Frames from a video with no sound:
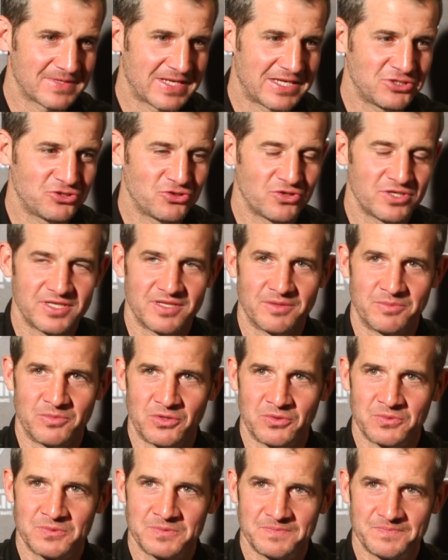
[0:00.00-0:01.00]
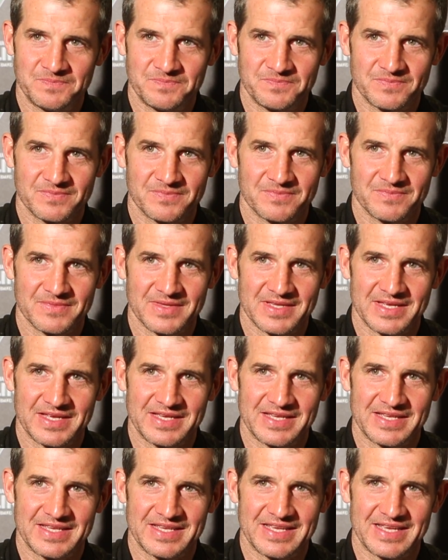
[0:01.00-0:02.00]
I enjoyed them all.
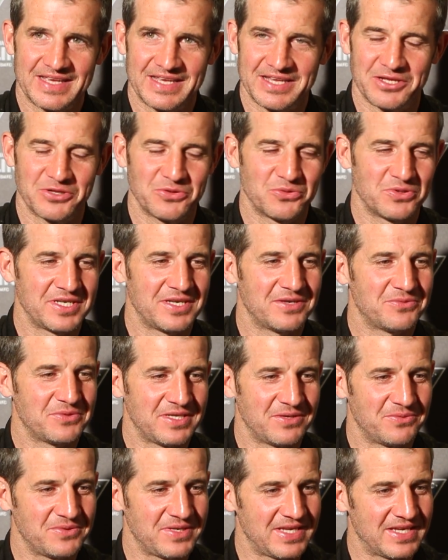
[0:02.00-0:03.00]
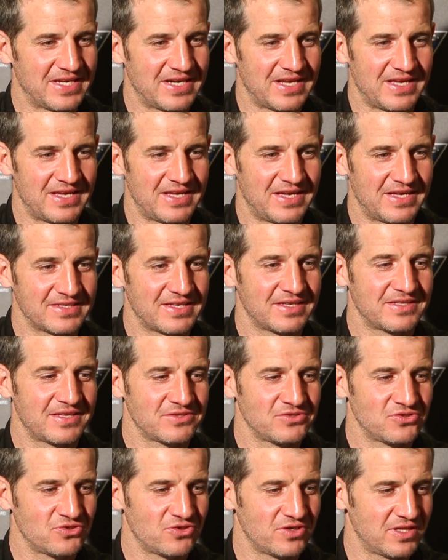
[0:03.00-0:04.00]
I know you'll hear, I did
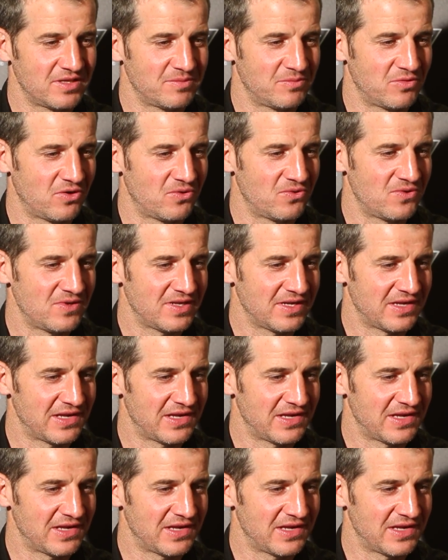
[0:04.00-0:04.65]
enjoy them all.